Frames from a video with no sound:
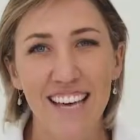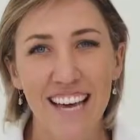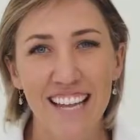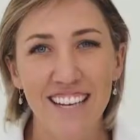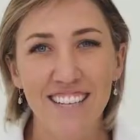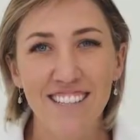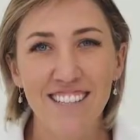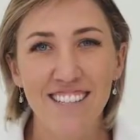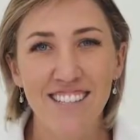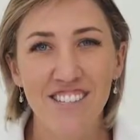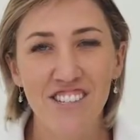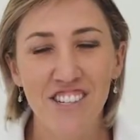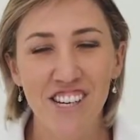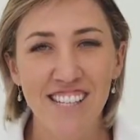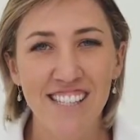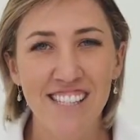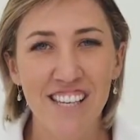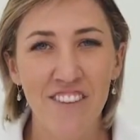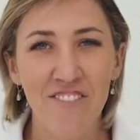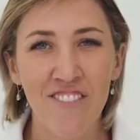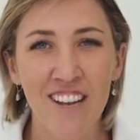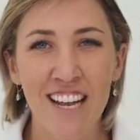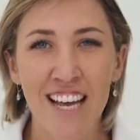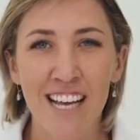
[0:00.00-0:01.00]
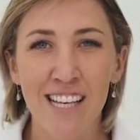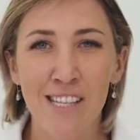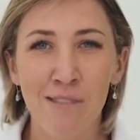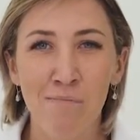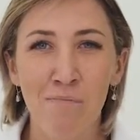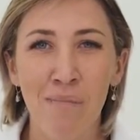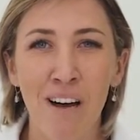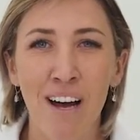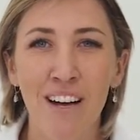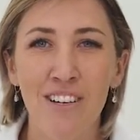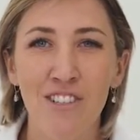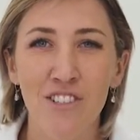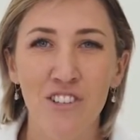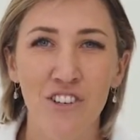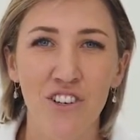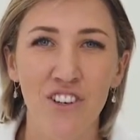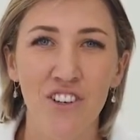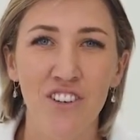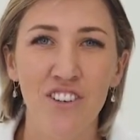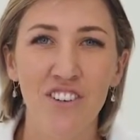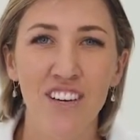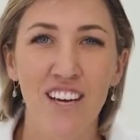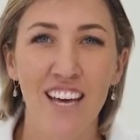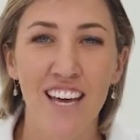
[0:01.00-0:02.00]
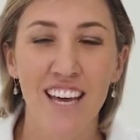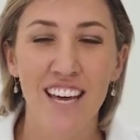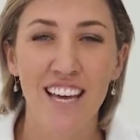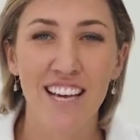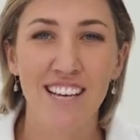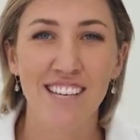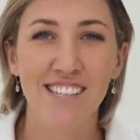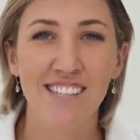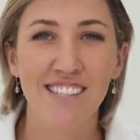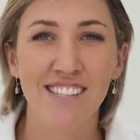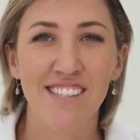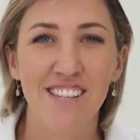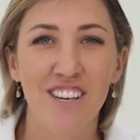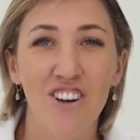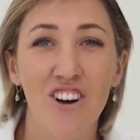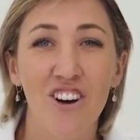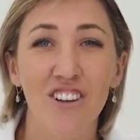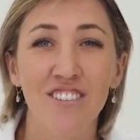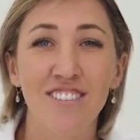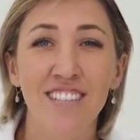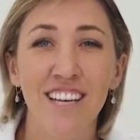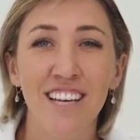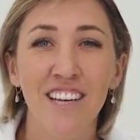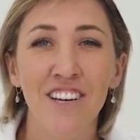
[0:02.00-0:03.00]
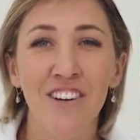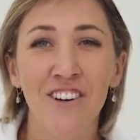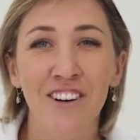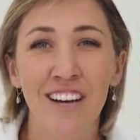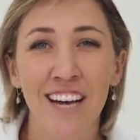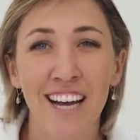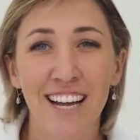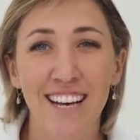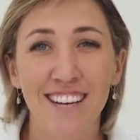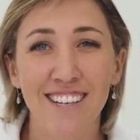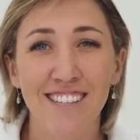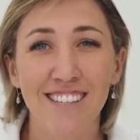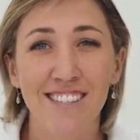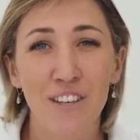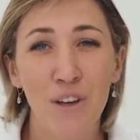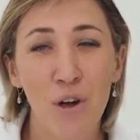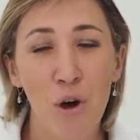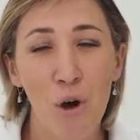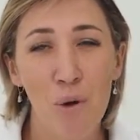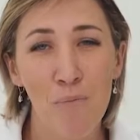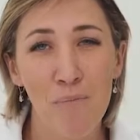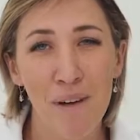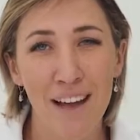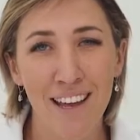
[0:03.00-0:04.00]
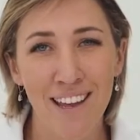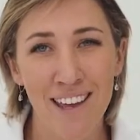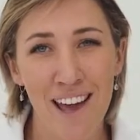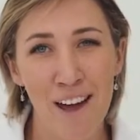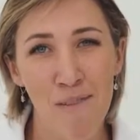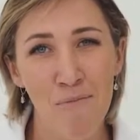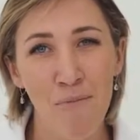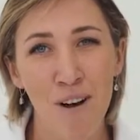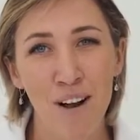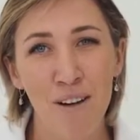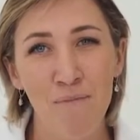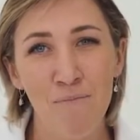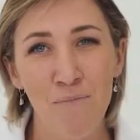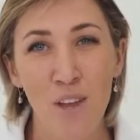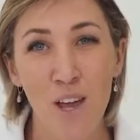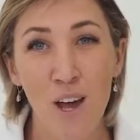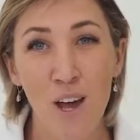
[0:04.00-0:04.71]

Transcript: Canon's G7X Mark II is the content creator's compact camera.